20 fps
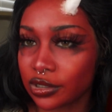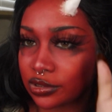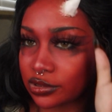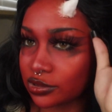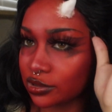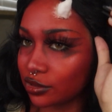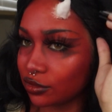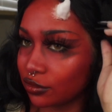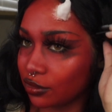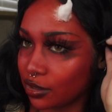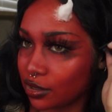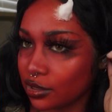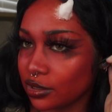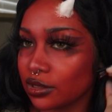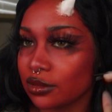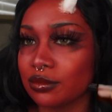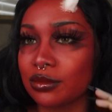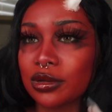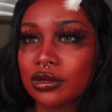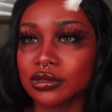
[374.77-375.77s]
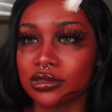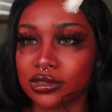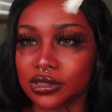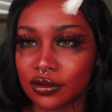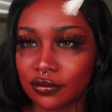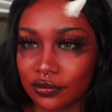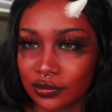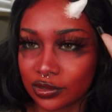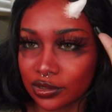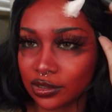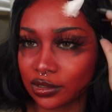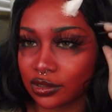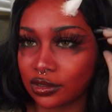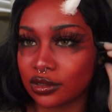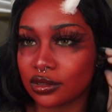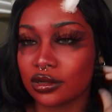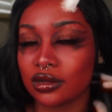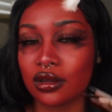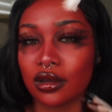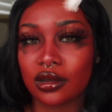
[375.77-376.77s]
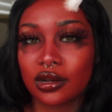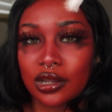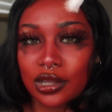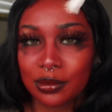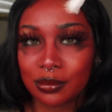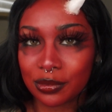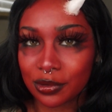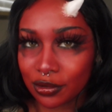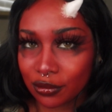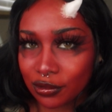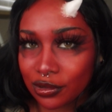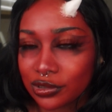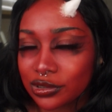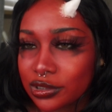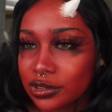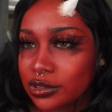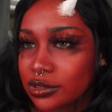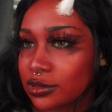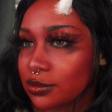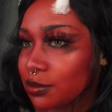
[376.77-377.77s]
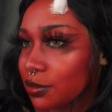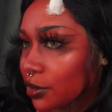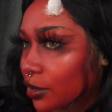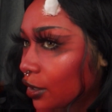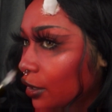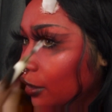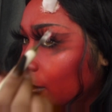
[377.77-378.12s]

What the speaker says: so I am most definitely not a pro at this, but I